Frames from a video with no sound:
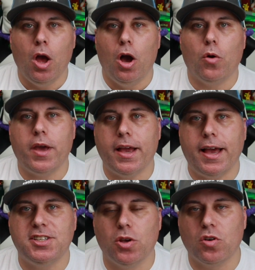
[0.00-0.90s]
Okay
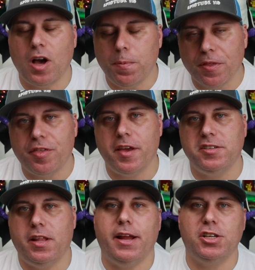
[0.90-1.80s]
guys, so a couple
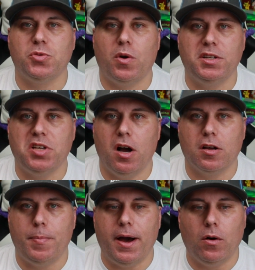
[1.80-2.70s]
things that I just want to
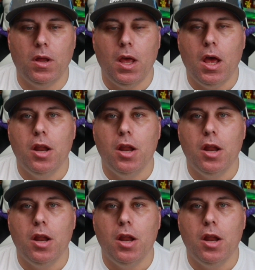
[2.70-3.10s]
talk about.